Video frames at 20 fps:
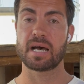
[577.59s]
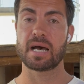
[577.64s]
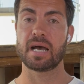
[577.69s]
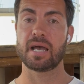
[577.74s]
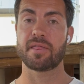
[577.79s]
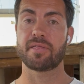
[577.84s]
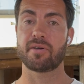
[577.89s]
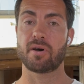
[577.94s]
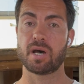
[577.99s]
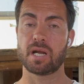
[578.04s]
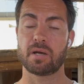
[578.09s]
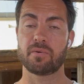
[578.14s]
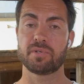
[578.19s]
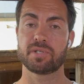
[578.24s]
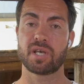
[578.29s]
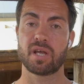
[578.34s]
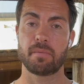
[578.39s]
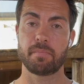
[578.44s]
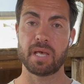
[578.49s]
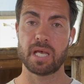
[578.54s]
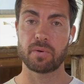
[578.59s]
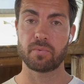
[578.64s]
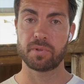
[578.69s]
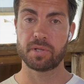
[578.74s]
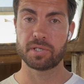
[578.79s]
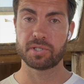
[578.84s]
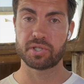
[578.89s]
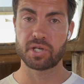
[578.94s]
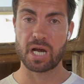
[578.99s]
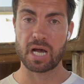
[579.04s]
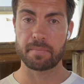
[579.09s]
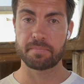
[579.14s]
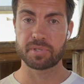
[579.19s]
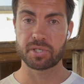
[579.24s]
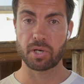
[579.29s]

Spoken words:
I thought I was going to make with this job.